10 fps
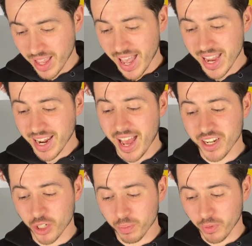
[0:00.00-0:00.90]
eight
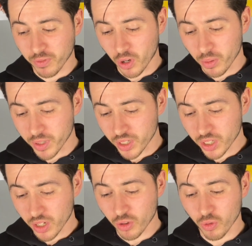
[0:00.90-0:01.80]
heads of performance,
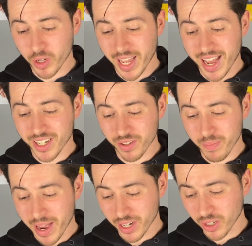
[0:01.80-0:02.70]
three heads of
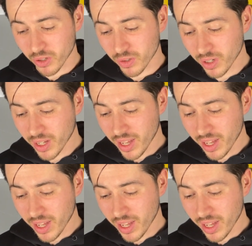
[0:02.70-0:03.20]
medical,